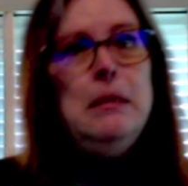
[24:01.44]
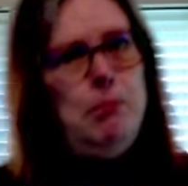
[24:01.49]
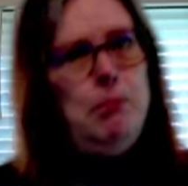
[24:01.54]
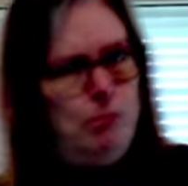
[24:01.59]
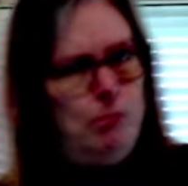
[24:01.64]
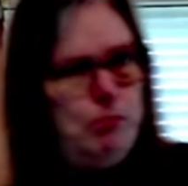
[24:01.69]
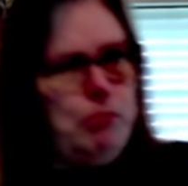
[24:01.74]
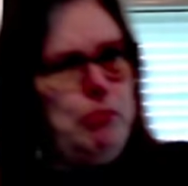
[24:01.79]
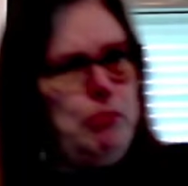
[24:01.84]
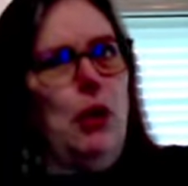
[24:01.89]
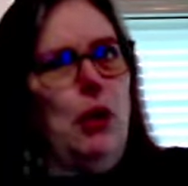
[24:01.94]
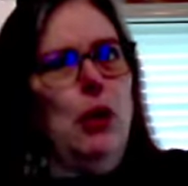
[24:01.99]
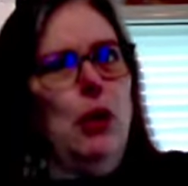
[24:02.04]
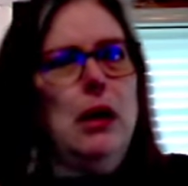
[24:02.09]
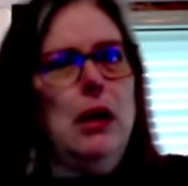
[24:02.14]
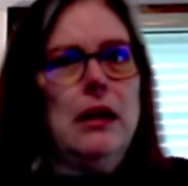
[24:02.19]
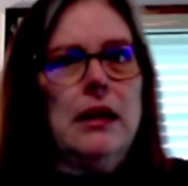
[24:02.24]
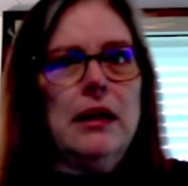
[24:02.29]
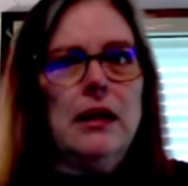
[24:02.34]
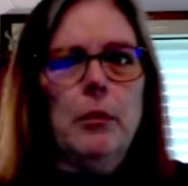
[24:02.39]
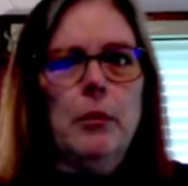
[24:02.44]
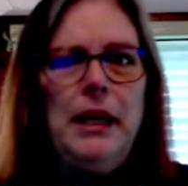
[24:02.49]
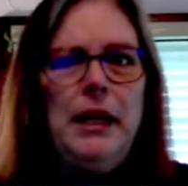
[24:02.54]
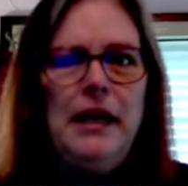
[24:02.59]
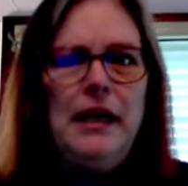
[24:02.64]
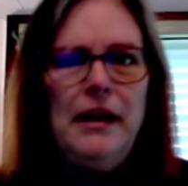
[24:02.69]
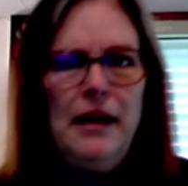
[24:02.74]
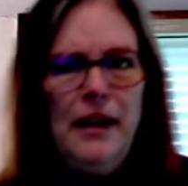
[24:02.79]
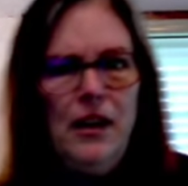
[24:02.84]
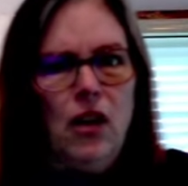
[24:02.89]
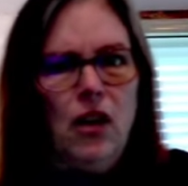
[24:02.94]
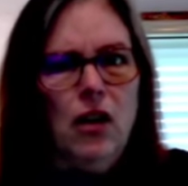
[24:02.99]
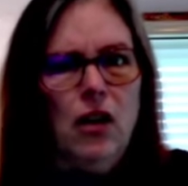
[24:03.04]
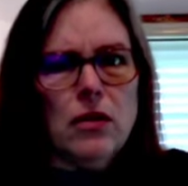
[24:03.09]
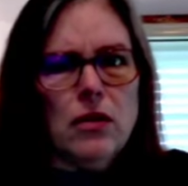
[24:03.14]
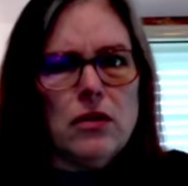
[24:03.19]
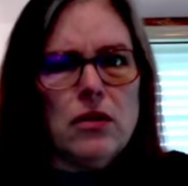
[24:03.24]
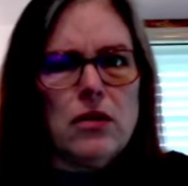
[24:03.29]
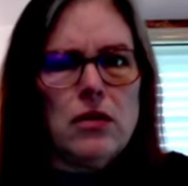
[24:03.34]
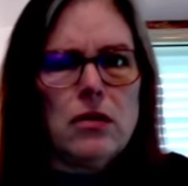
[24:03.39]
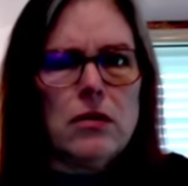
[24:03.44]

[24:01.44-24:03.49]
pull a little bit and it hurts.